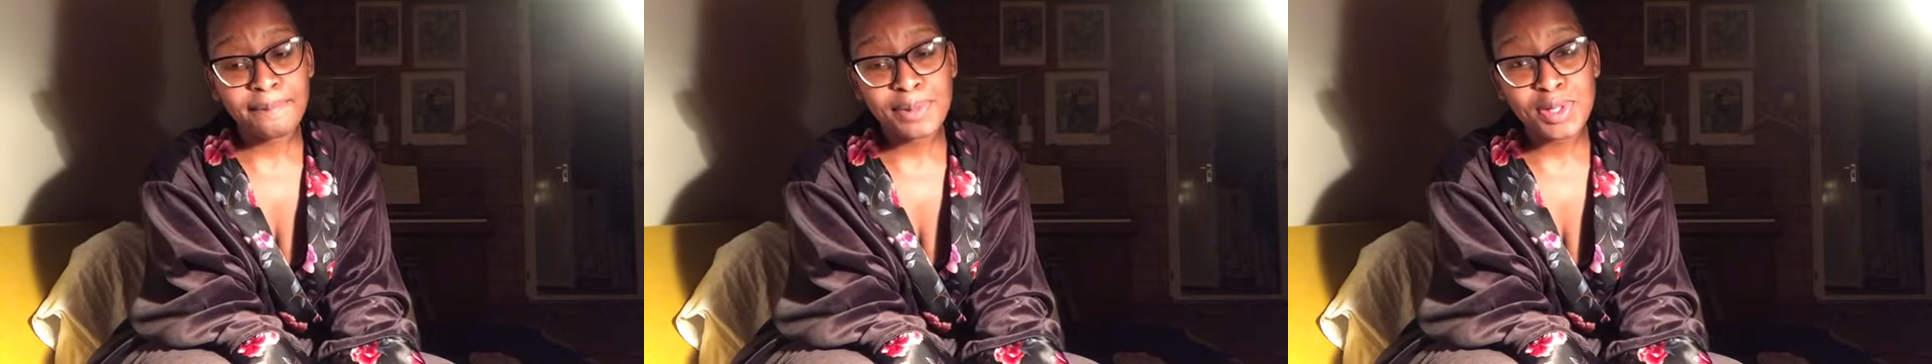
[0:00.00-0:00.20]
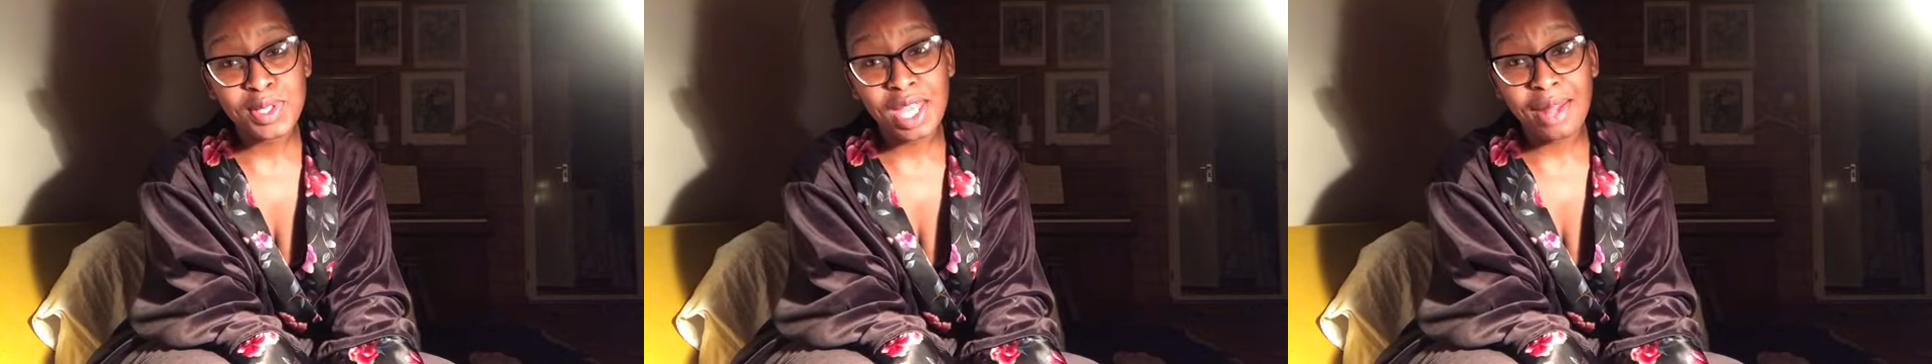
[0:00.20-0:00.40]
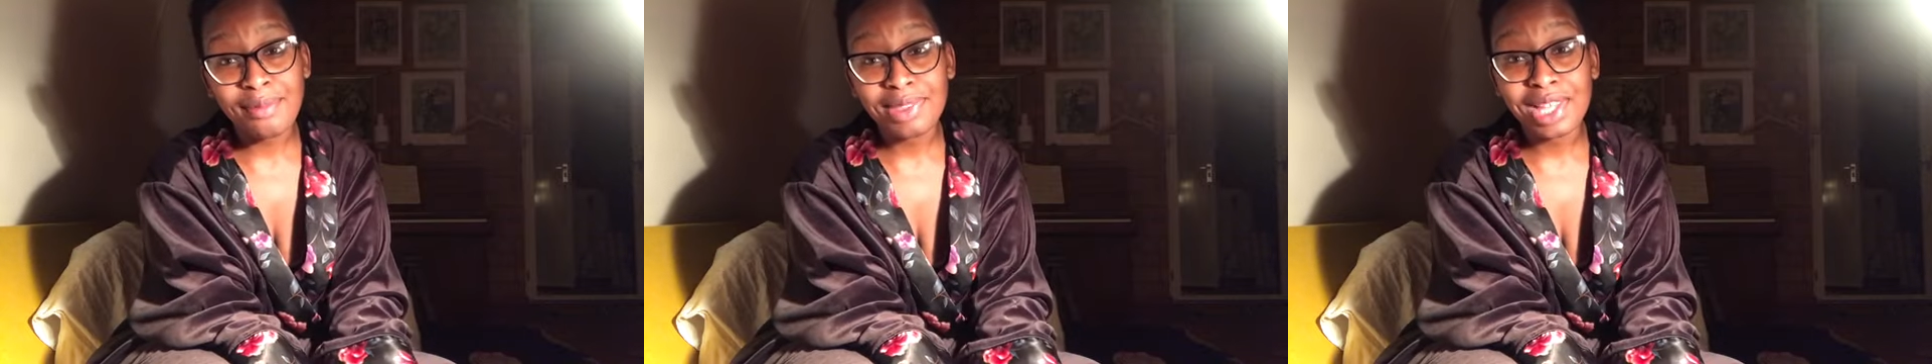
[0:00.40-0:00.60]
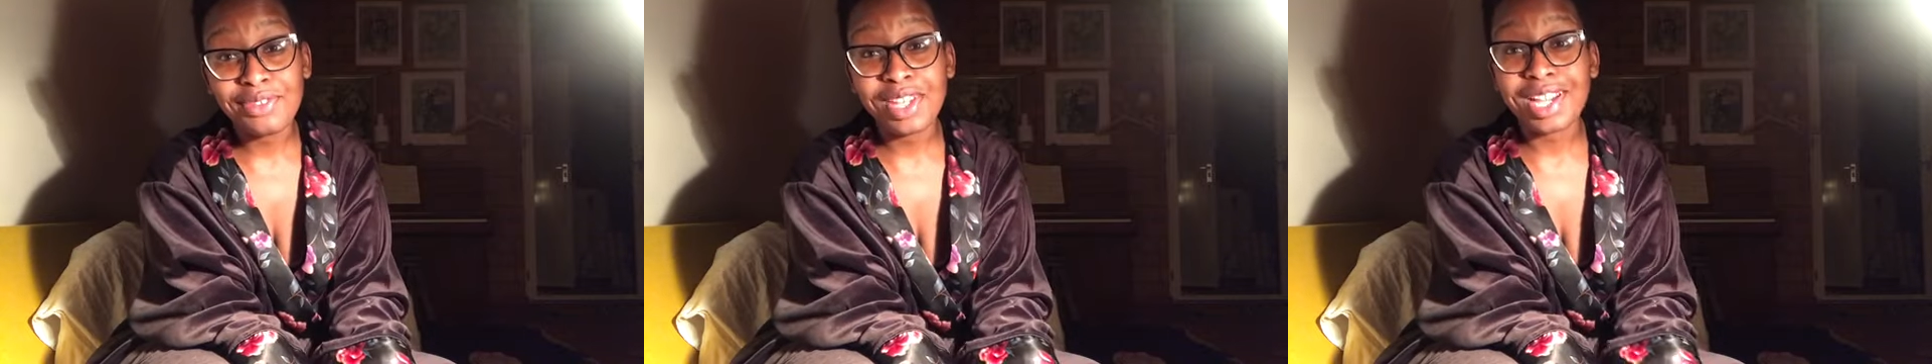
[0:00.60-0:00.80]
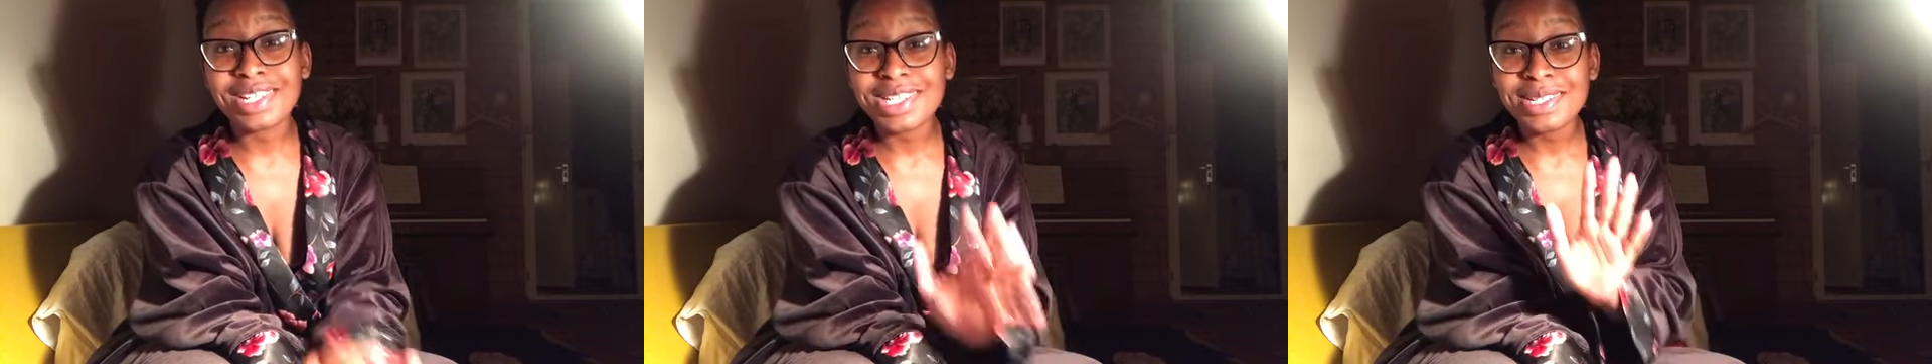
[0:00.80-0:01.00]
So yeah, love
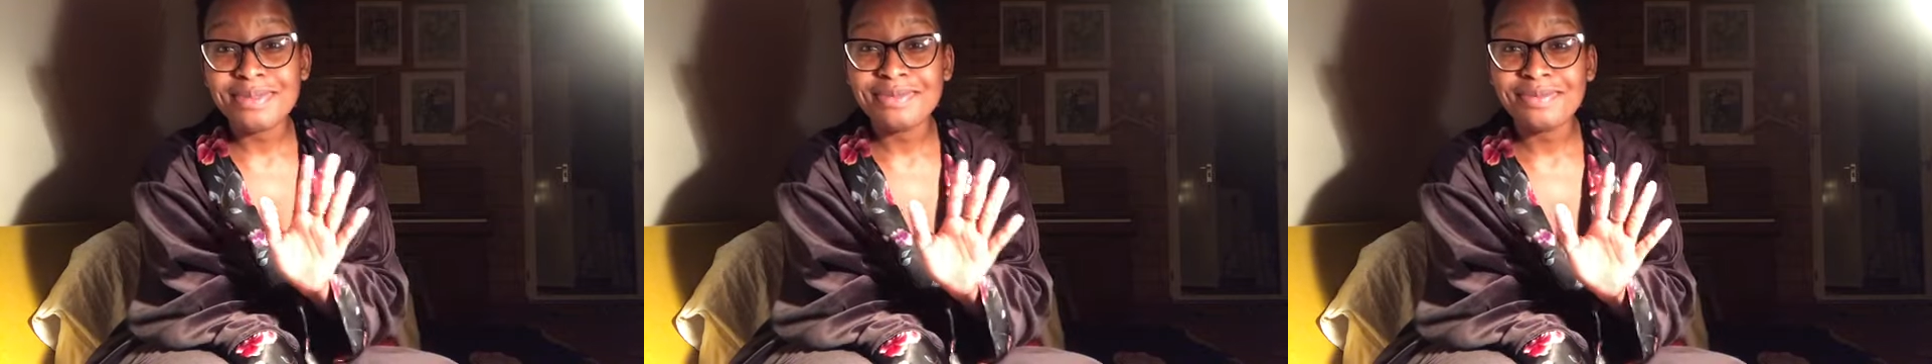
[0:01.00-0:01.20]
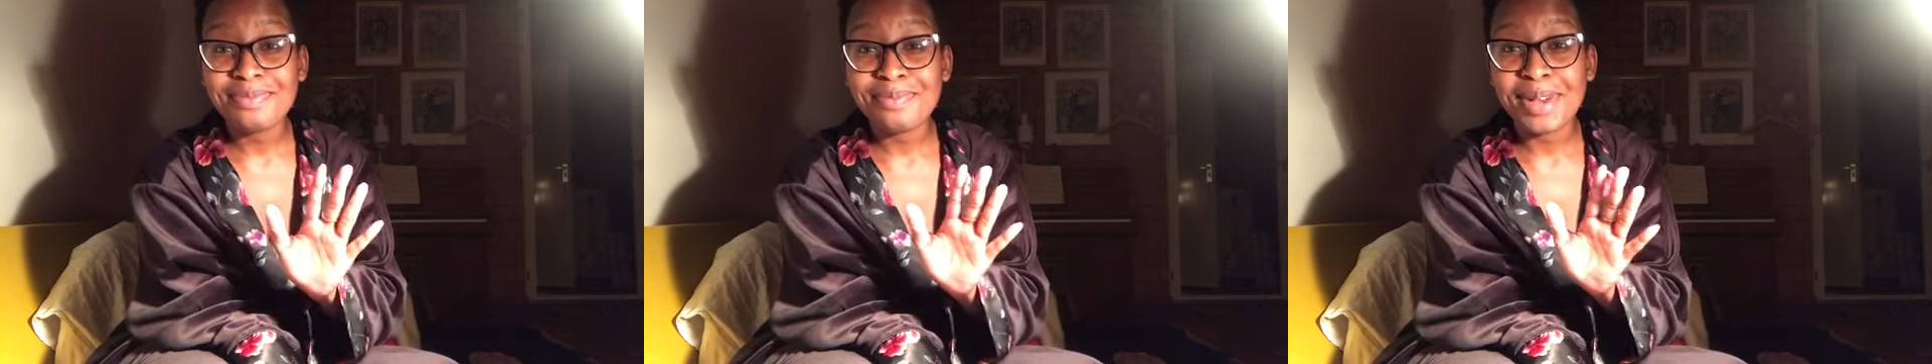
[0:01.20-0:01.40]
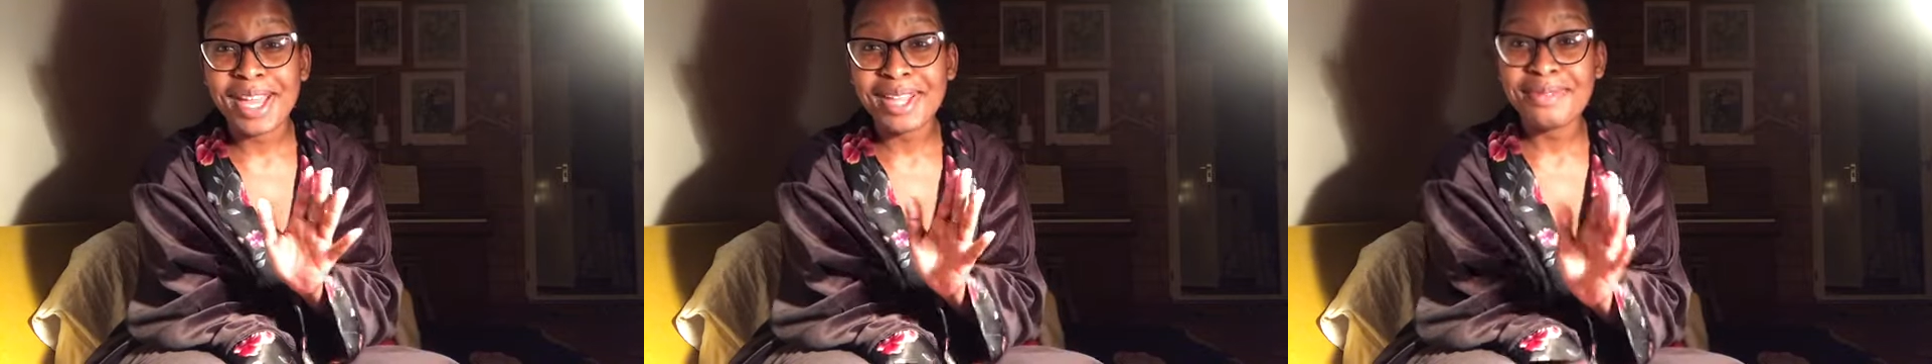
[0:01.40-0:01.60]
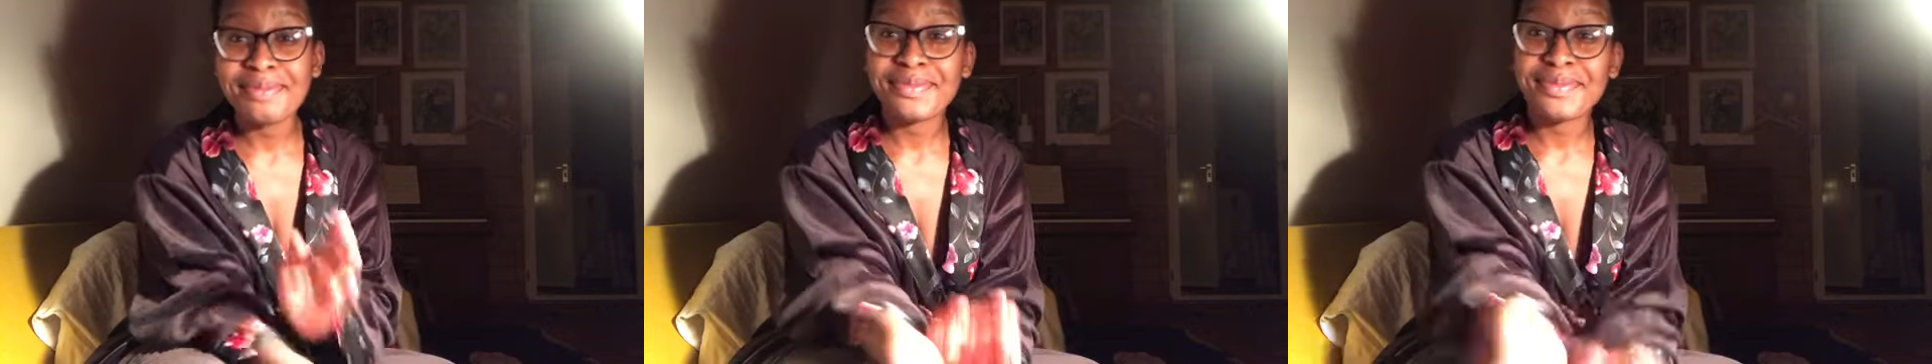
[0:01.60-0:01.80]
you guys. Bye.